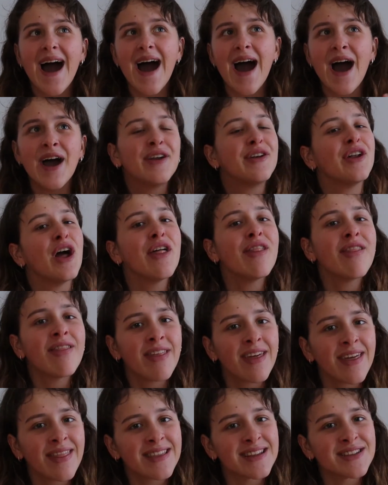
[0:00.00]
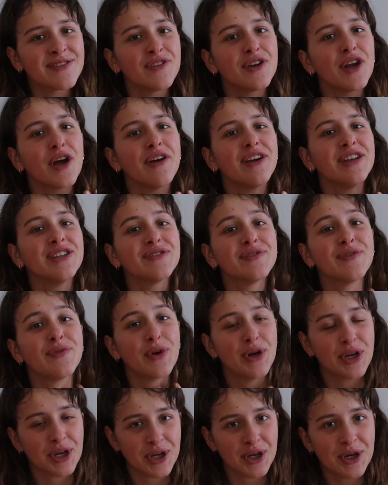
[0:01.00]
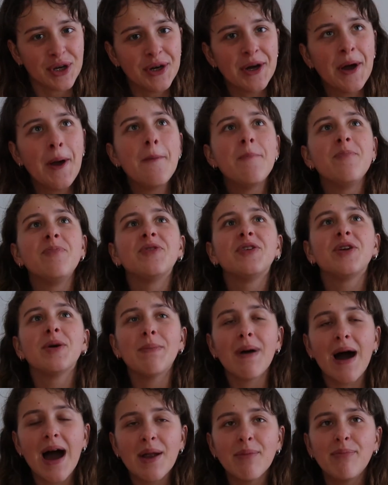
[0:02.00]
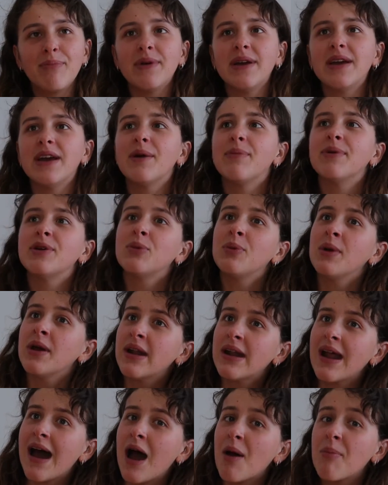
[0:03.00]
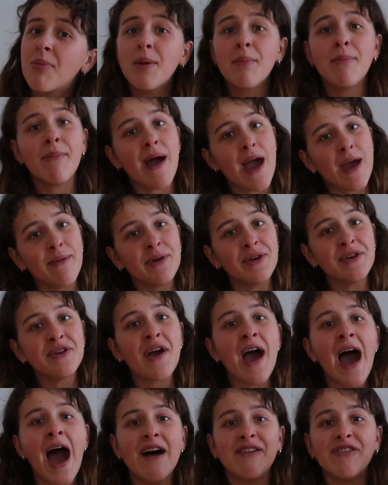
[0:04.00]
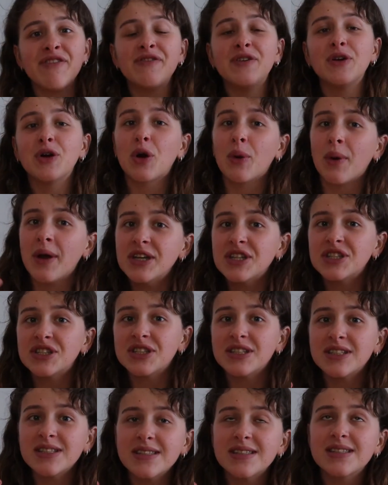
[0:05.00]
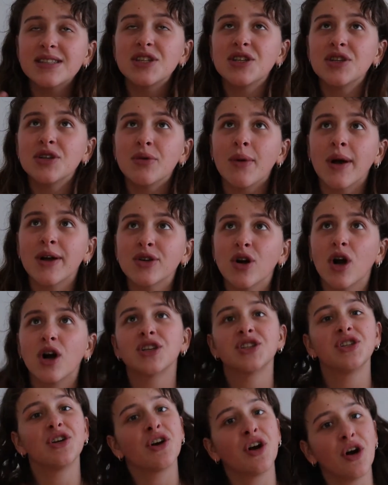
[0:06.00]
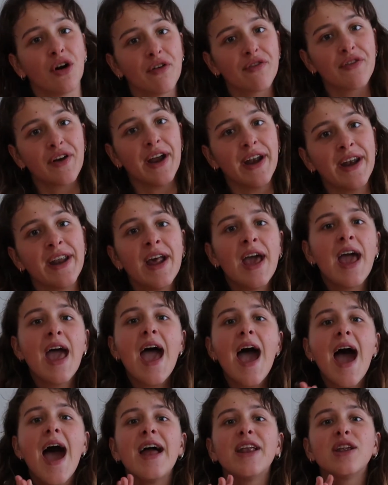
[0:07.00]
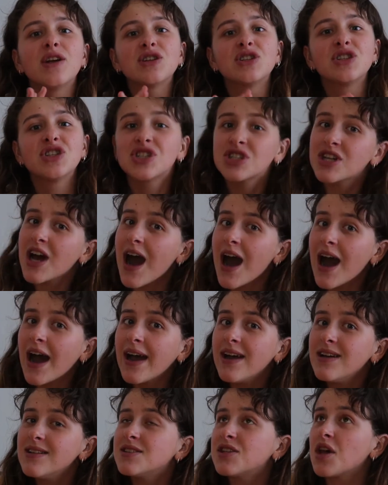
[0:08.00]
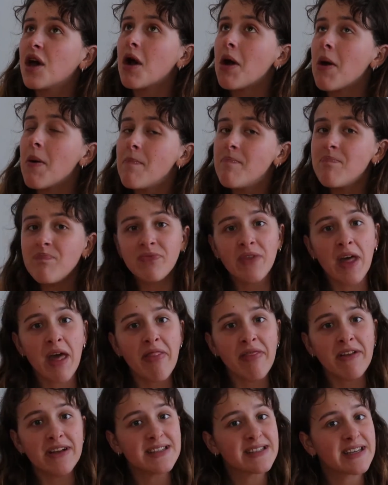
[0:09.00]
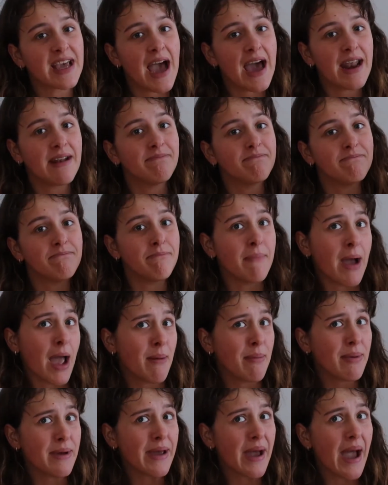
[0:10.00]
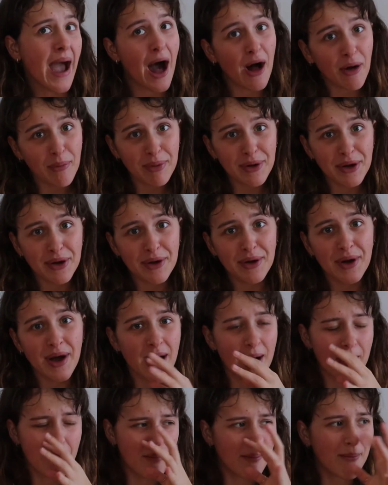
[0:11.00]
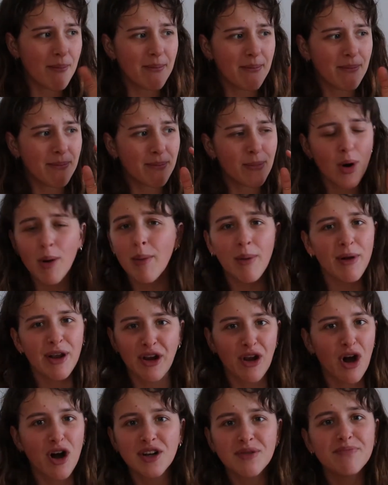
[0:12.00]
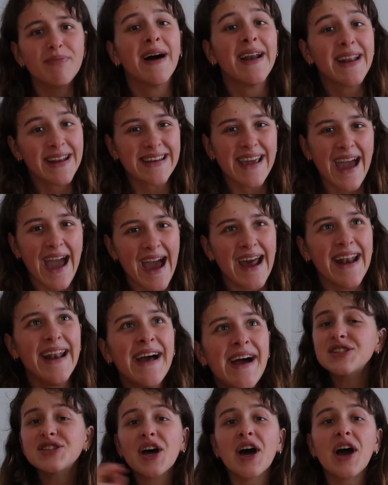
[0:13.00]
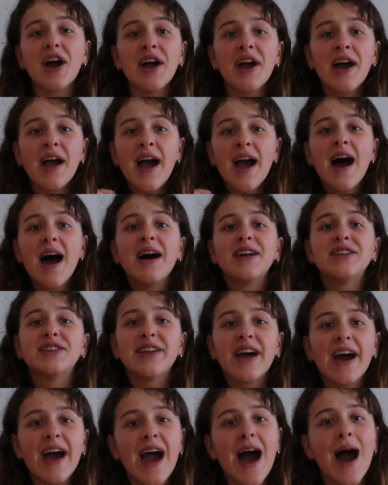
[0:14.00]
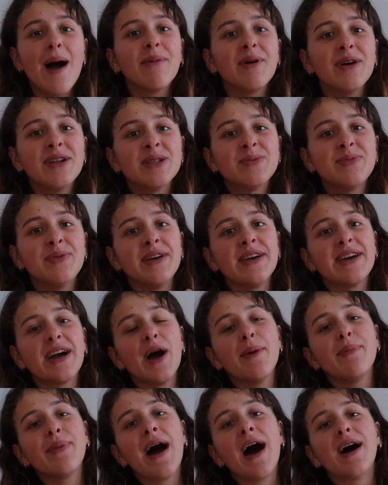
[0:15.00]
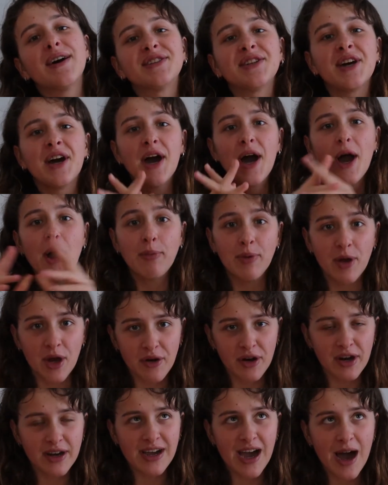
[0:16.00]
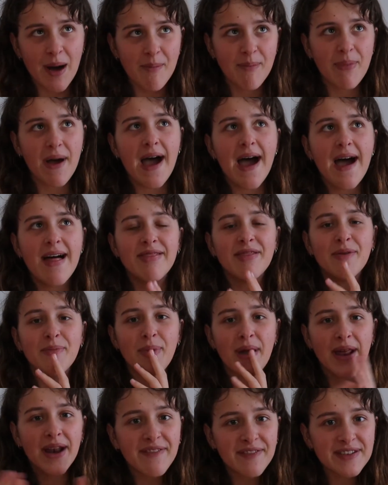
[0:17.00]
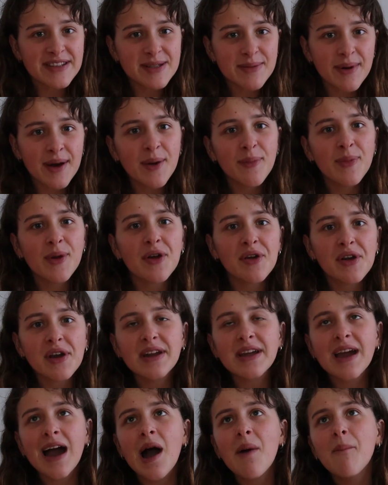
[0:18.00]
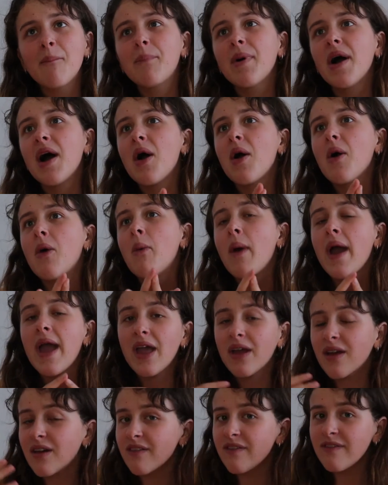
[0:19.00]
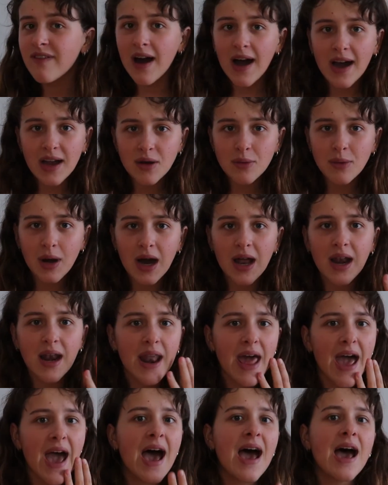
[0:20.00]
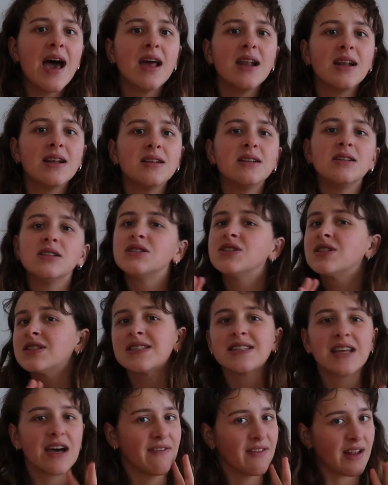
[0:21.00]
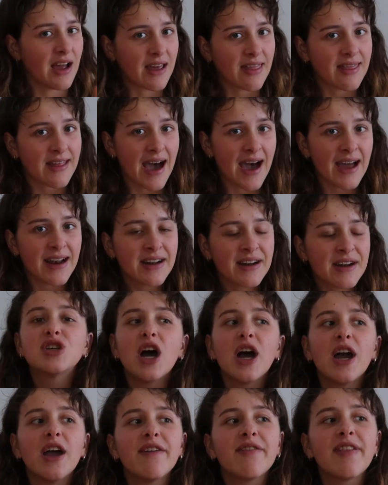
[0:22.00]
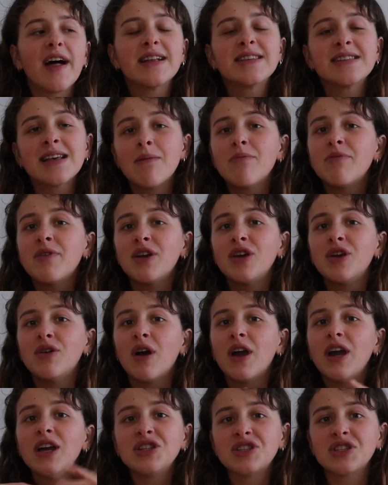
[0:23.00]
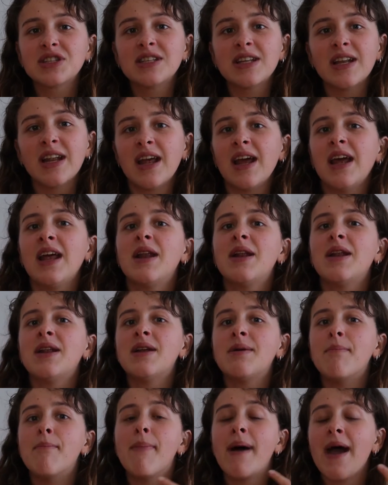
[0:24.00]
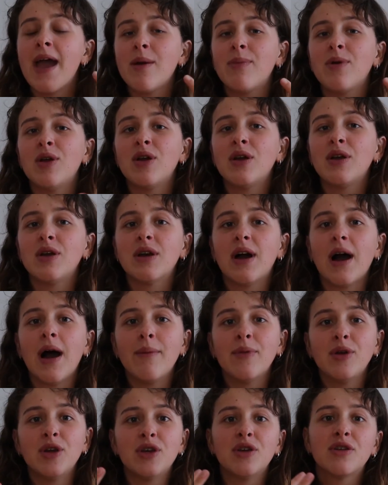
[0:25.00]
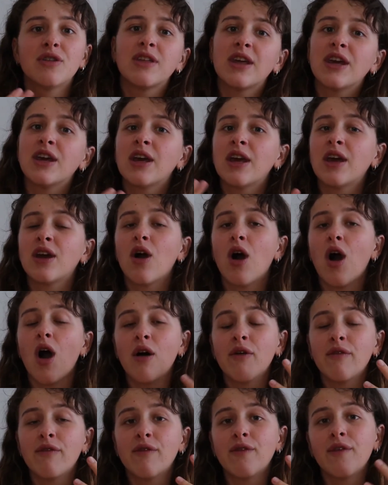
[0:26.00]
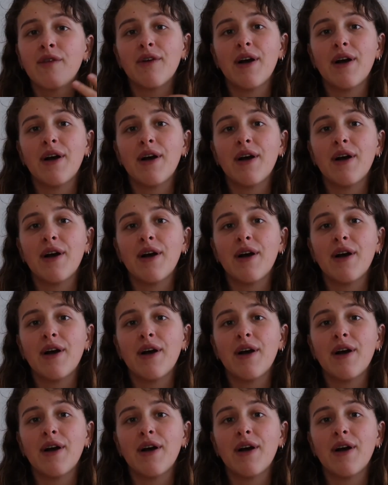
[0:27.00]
I don't think this video is for you. You might be a bit weirded out, but maybe you have a few questions you want to ask your girlfriend and you're just shy, so then this can maybe help you. Probably not, but it can. So today I'm going to speak about a period cup, the benefits about a period cup, where you can find one, and just stuff like that. So if that's something you are interested in, maybe you're thinking of